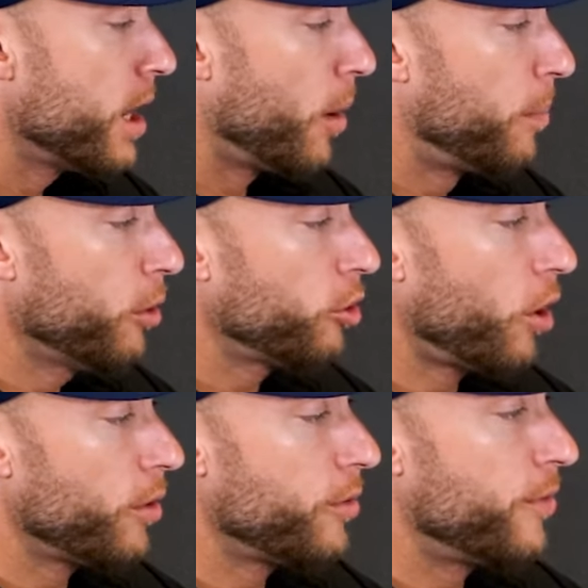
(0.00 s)
Now push
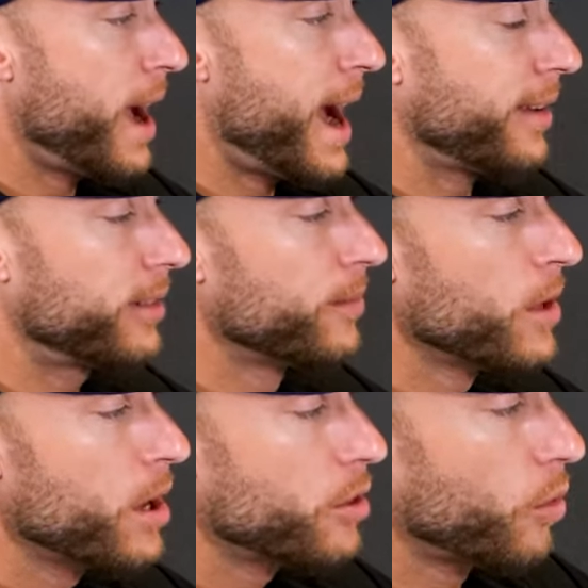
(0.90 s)
hard and fast.
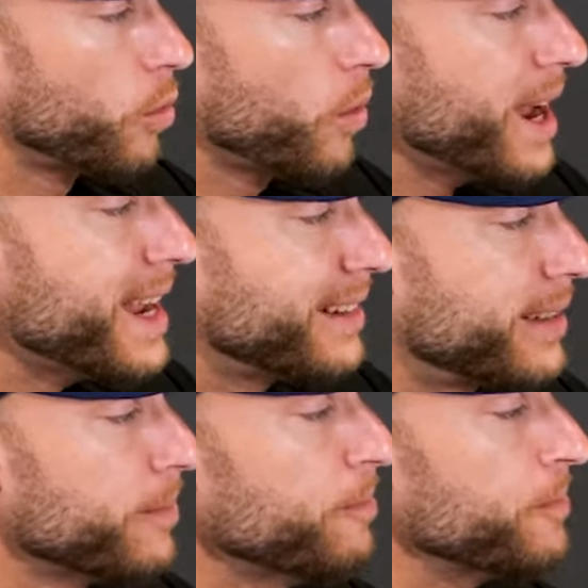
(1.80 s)
The rate